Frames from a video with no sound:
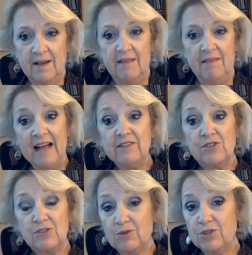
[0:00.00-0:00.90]
That's
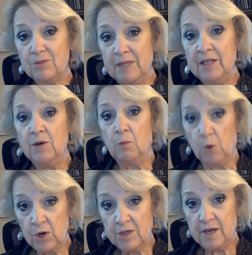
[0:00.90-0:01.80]
social media
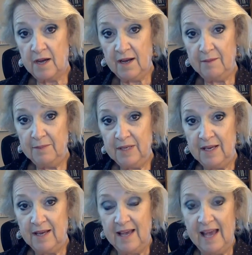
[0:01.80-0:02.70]
work time,
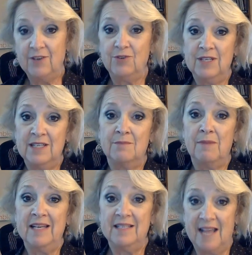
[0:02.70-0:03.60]
and you need to
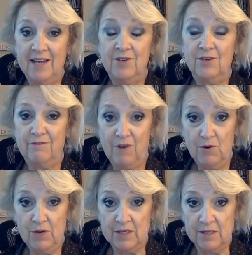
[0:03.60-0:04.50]
maintain your
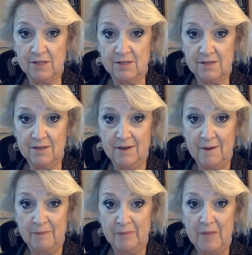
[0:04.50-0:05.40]
focus
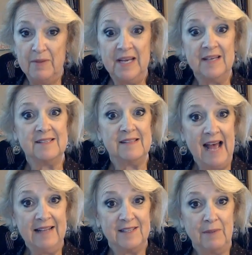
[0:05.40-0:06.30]
because
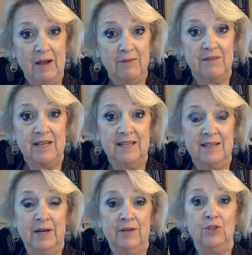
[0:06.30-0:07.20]
that's about thinking
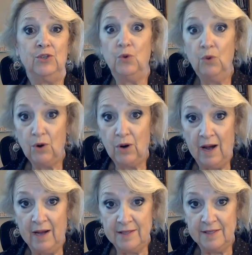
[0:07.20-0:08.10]
about your
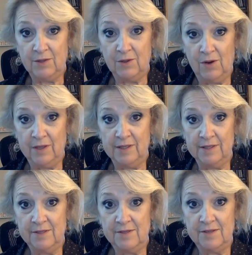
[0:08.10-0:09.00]
ideal
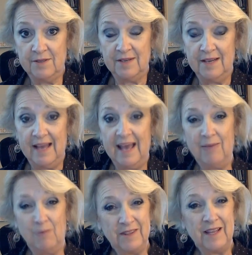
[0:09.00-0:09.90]
audience
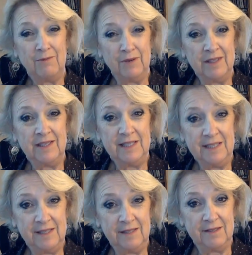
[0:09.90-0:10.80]
and what they really
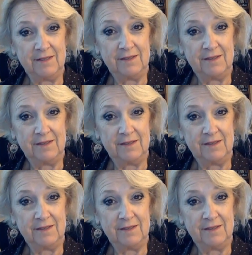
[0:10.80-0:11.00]
need.